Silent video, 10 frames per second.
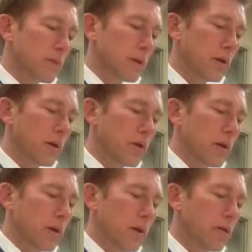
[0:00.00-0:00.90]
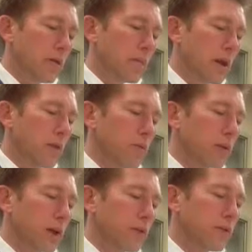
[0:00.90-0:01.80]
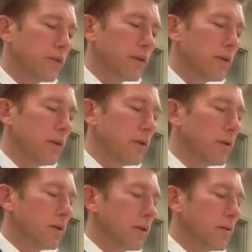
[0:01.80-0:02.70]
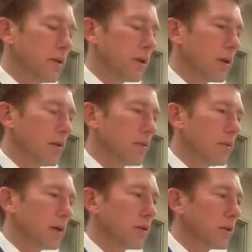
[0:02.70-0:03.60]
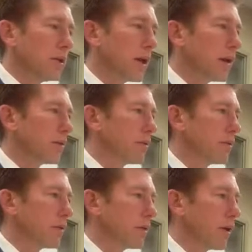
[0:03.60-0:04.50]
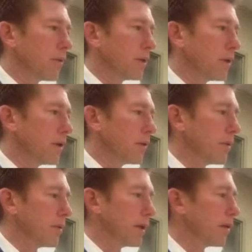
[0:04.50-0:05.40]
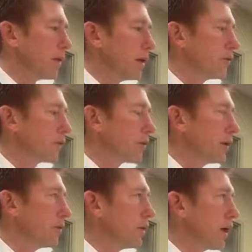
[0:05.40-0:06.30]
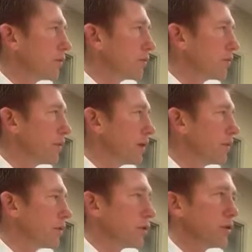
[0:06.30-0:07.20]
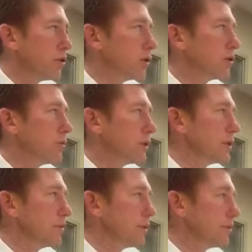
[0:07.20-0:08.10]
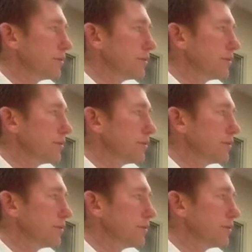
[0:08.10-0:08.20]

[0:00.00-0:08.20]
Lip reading: Okay. And if the bank would like to see a little bit down to help get a better interest rate, do you have some available, or are you just doing 0?